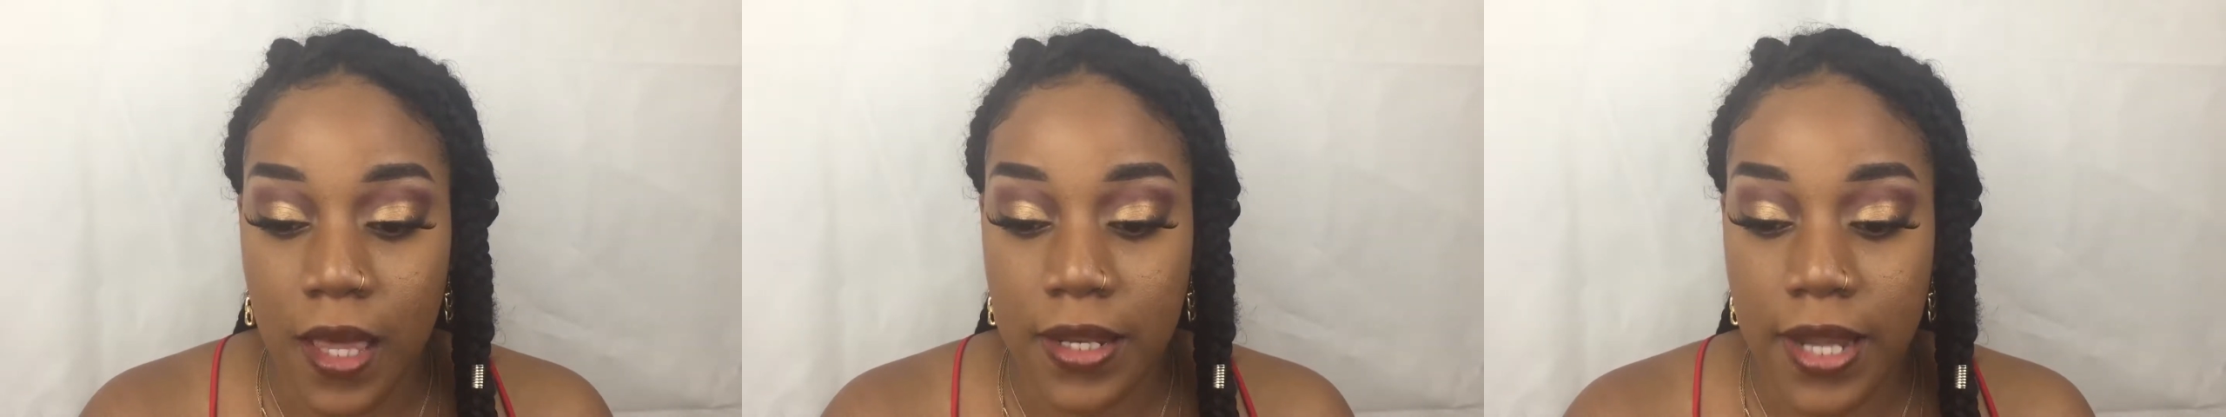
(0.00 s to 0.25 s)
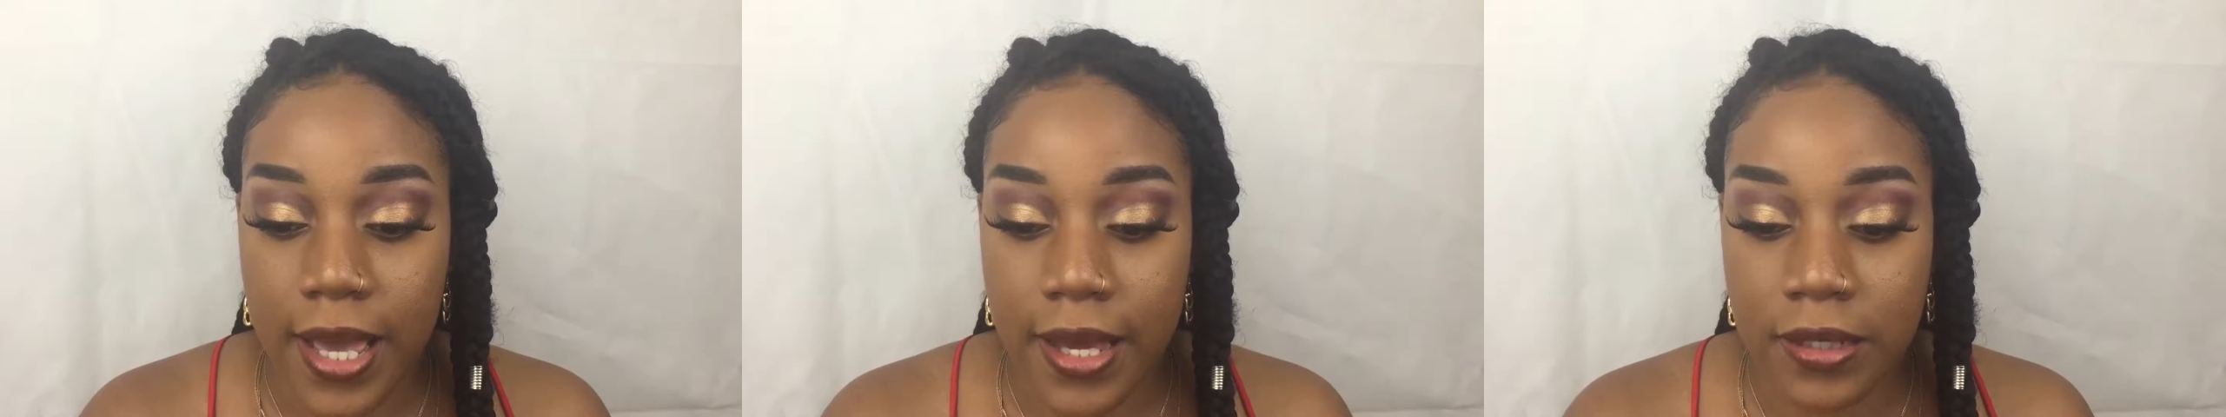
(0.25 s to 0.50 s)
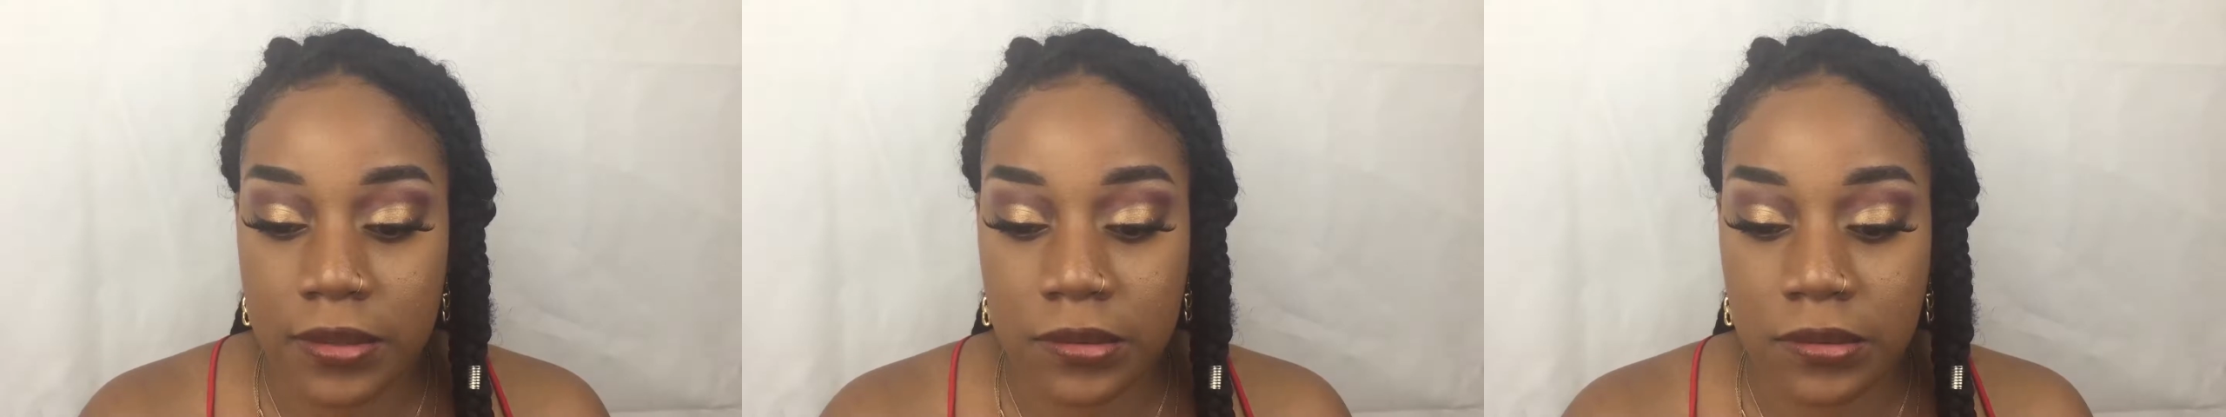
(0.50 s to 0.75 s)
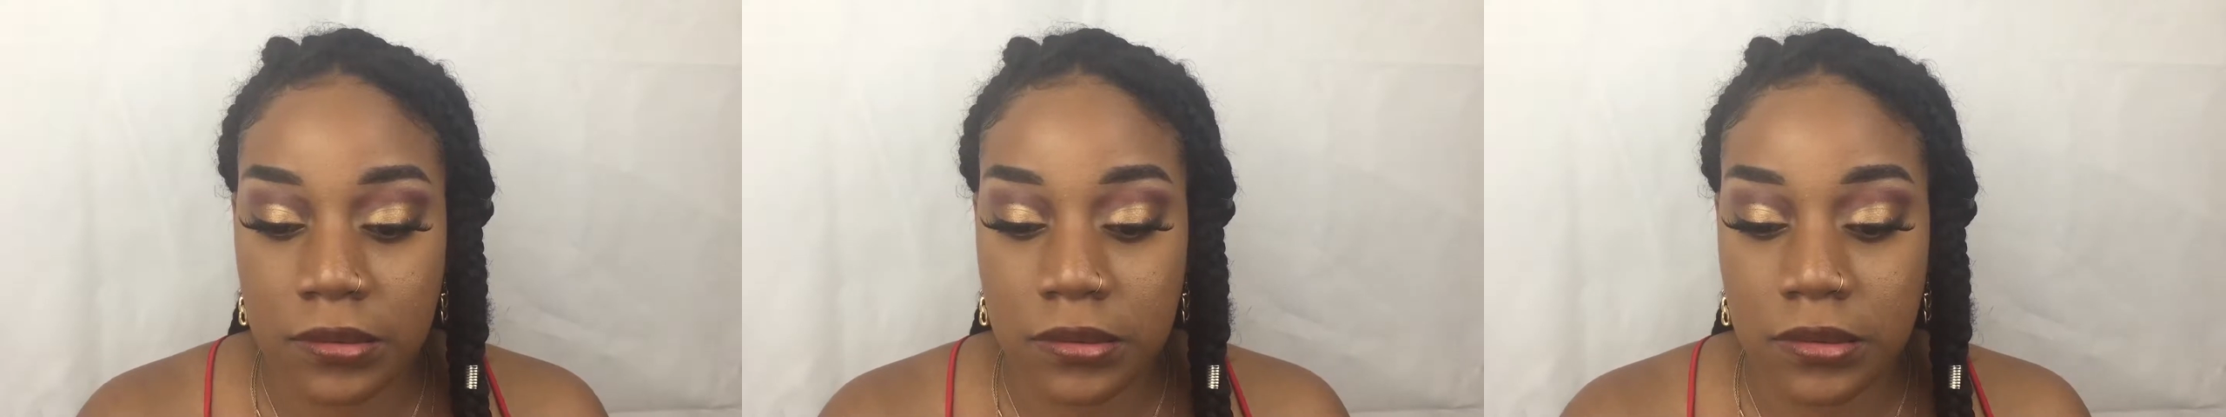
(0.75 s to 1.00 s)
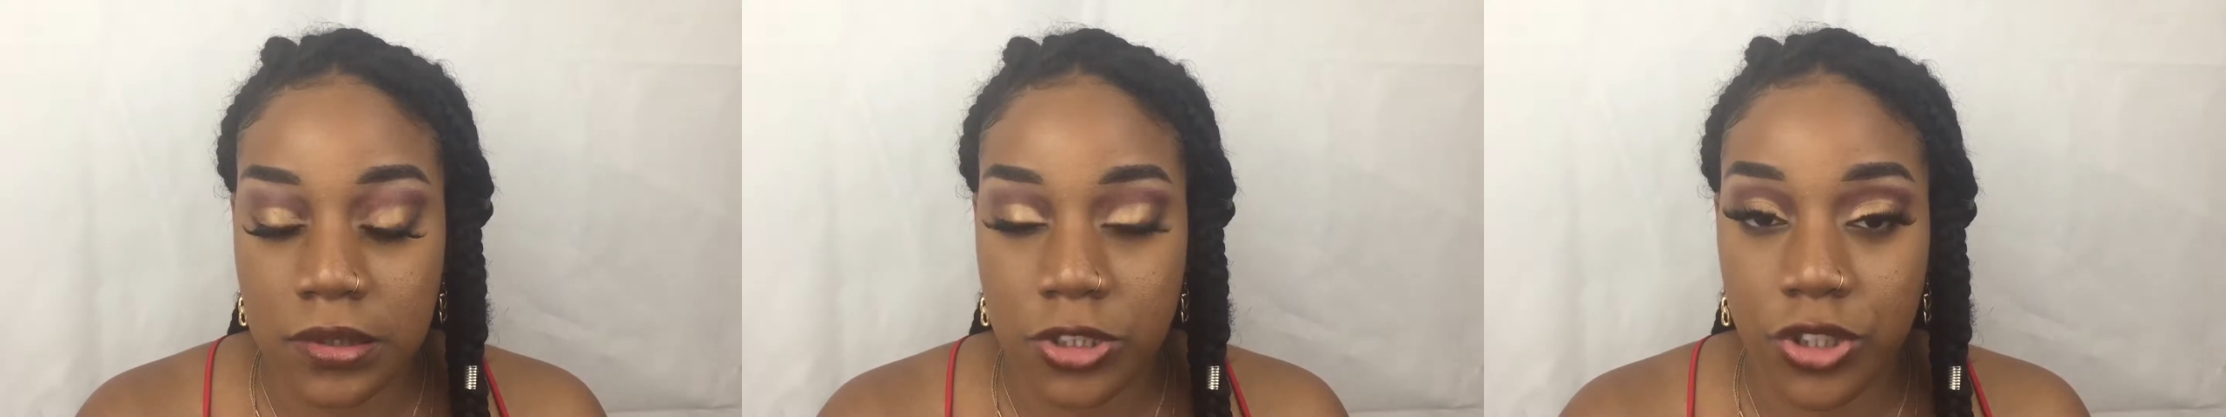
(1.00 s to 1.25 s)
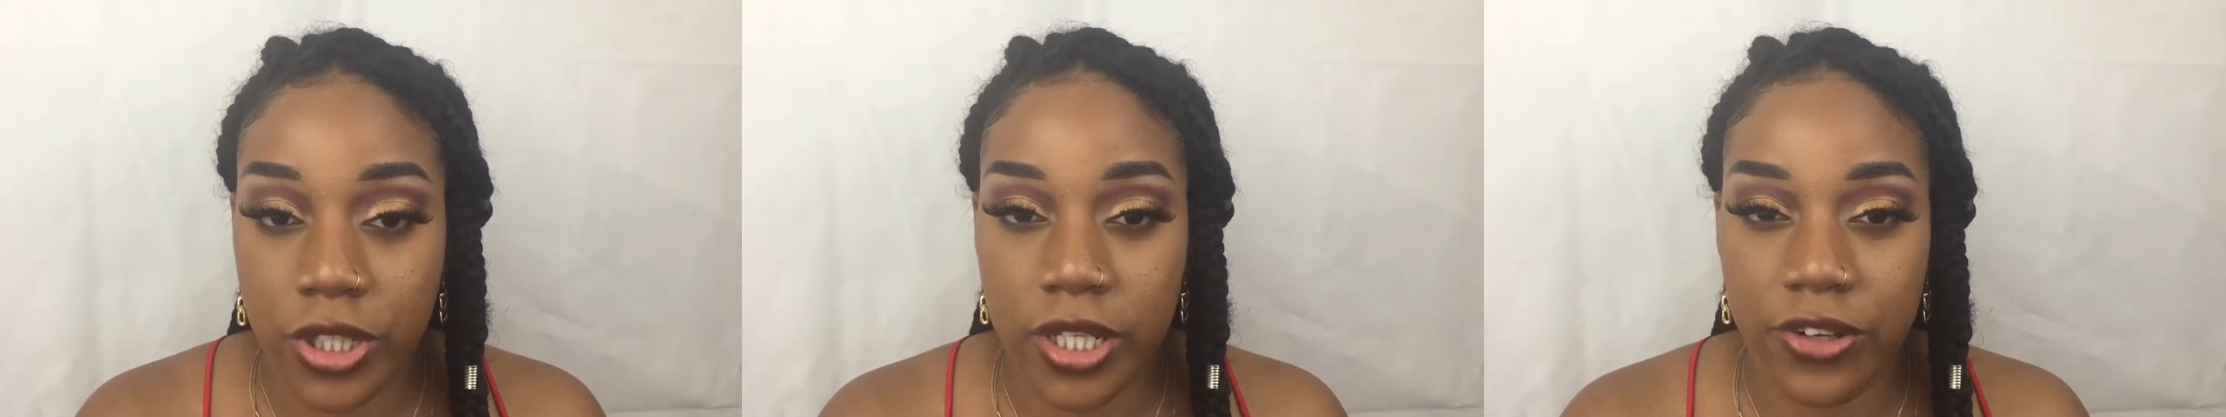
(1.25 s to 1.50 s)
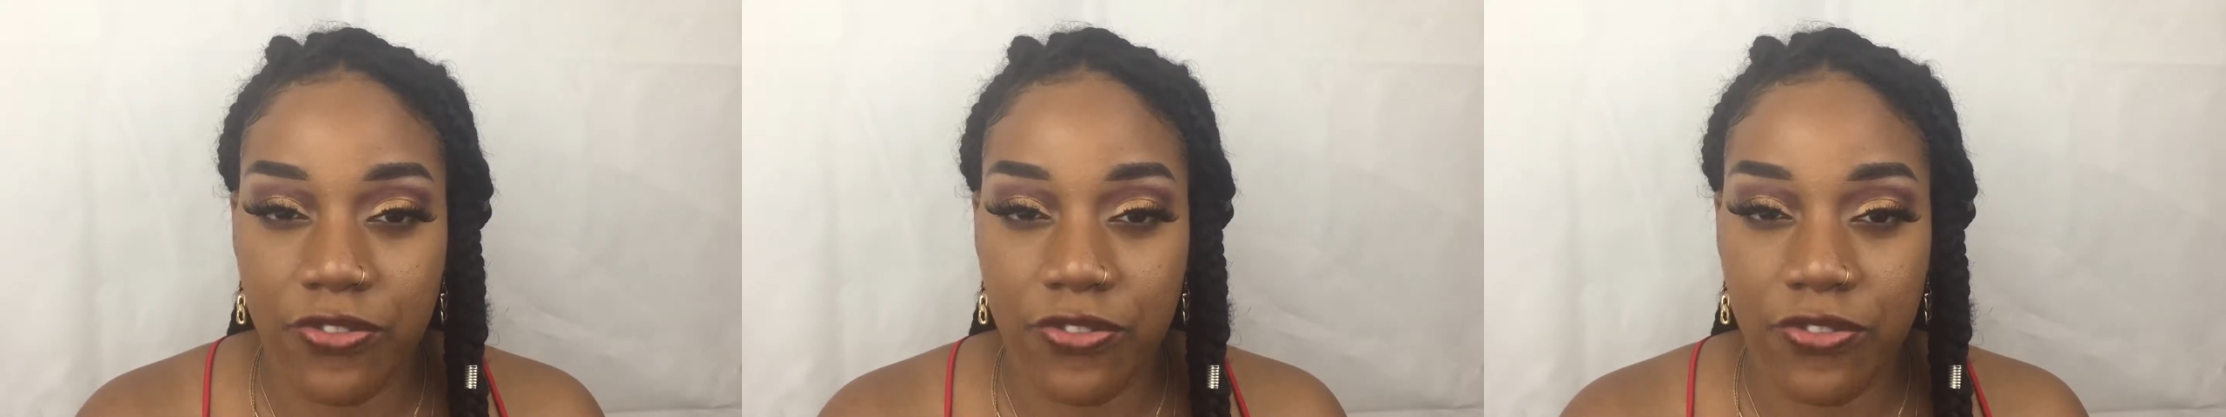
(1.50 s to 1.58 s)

Now you can